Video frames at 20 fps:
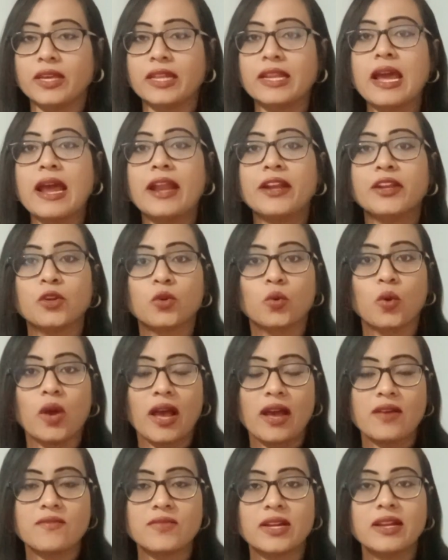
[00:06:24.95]
and you
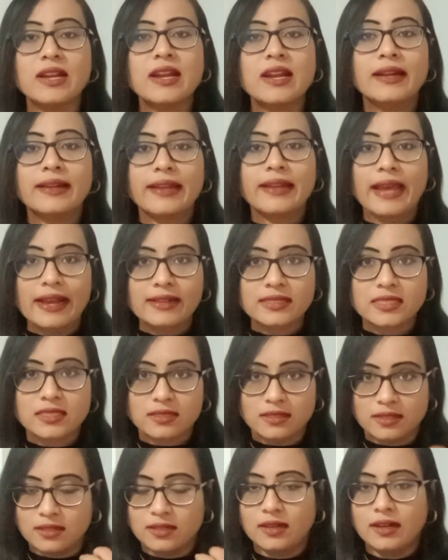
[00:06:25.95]
have a
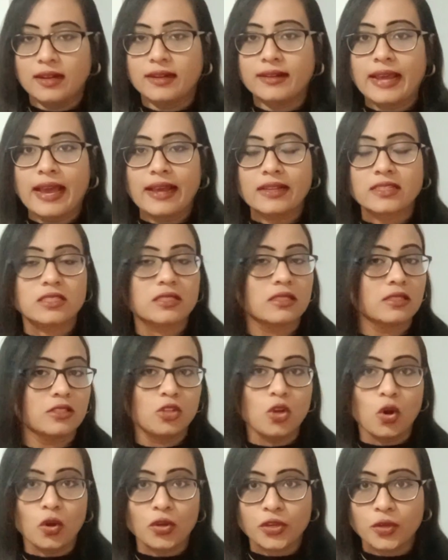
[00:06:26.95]
tax
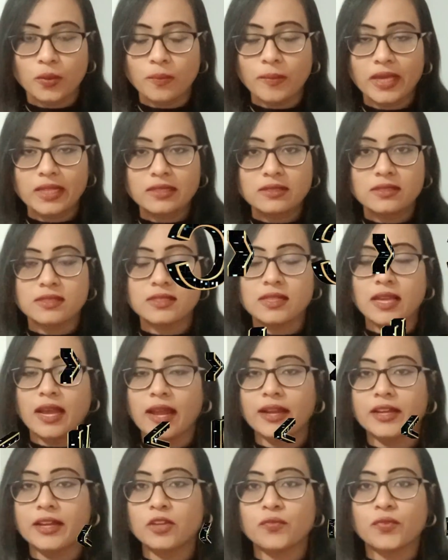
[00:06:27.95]
documents,
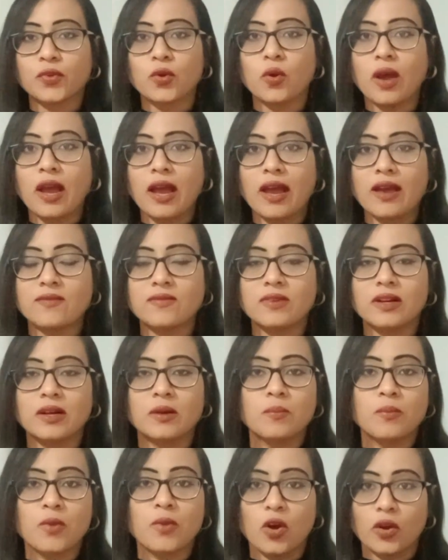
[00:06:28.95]
and if you have a
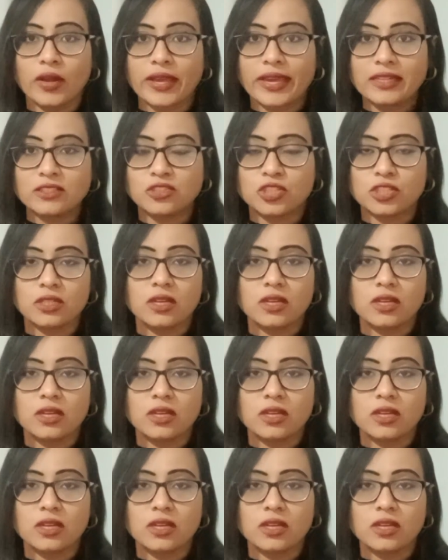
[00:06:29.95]
mortgage,